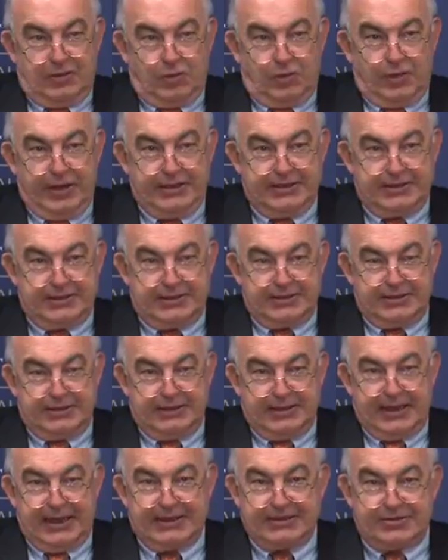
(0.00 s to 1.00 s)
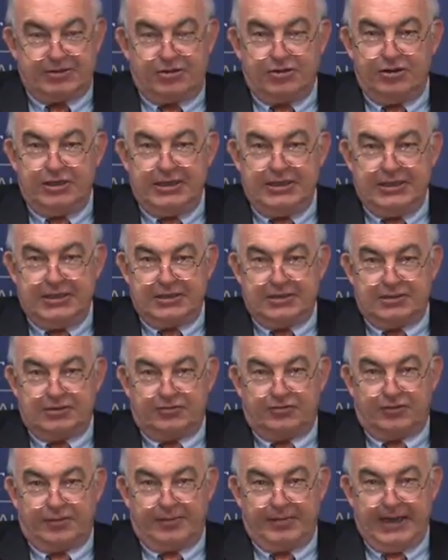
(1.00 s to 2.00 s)
went in the last 30 years
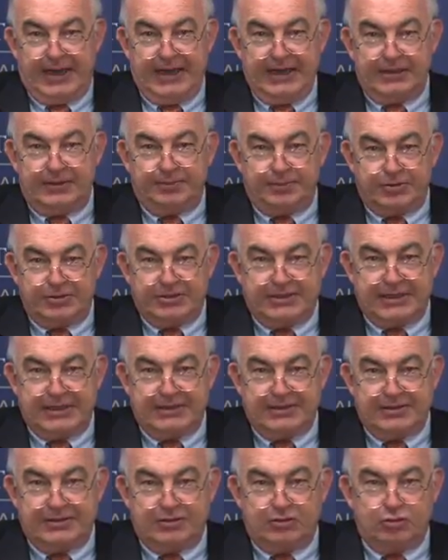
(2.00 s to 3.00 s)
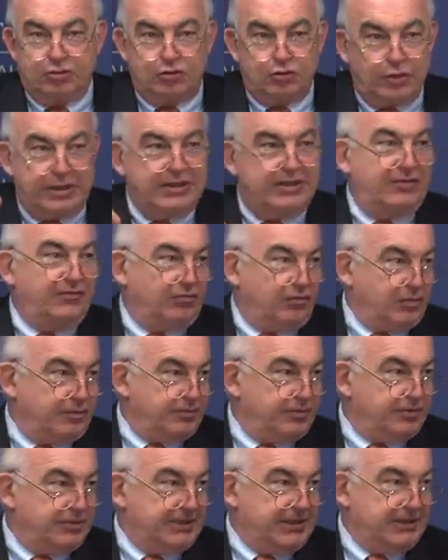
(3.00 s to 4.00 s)
from 8% to 24%.
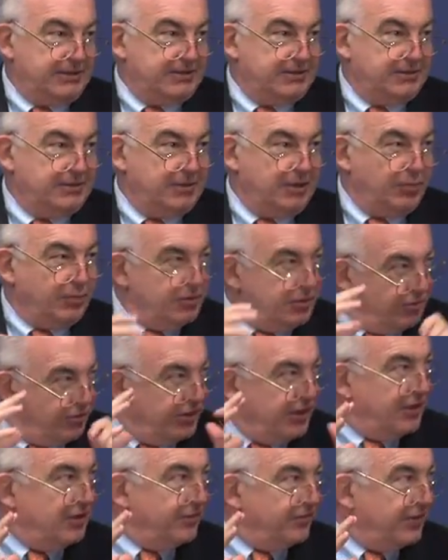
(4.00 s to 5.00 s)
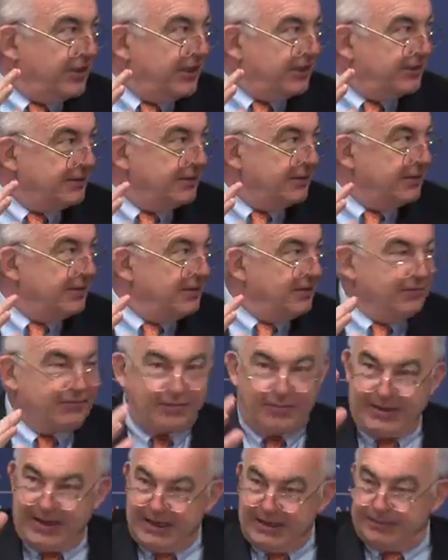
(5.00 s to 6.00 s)
Now, when you think of that,
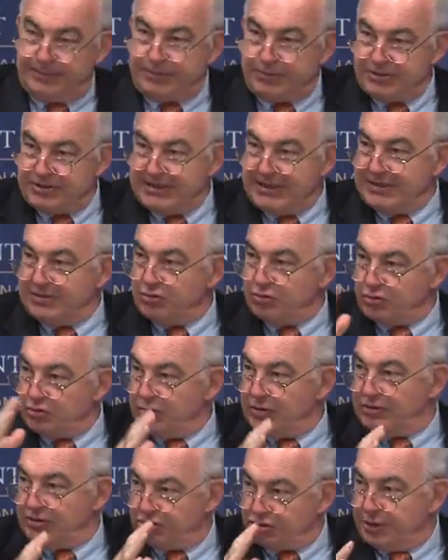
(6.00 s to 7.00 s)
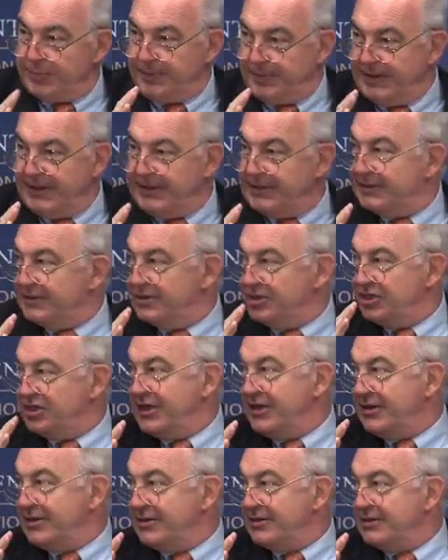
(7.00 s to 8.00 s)
from 8% to tripling the
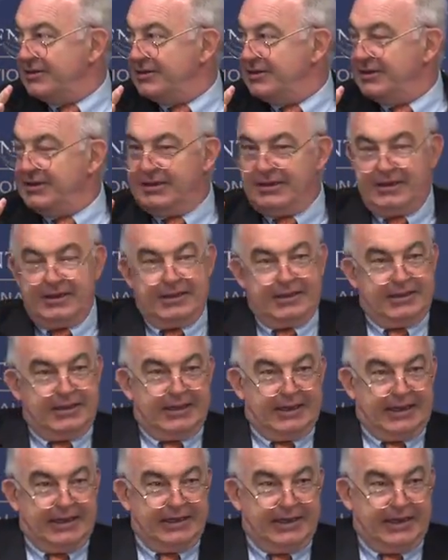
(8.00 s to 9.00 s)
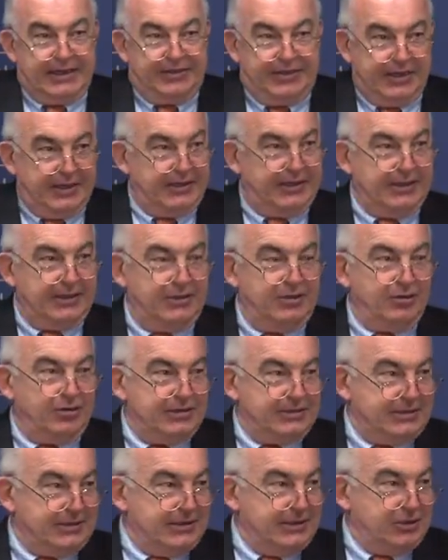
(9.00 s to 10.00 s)
share, I think you know
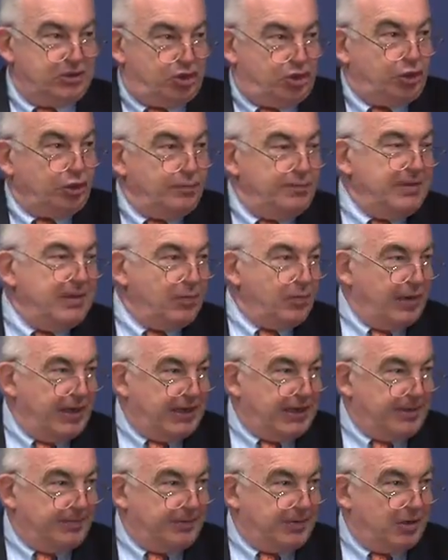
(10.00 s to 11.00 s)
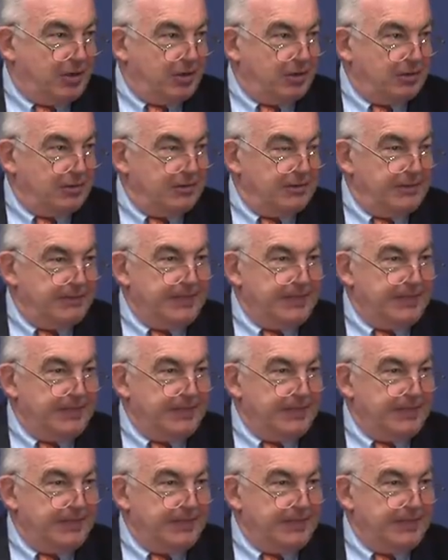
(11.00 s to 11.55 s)
it should be a wake-up call.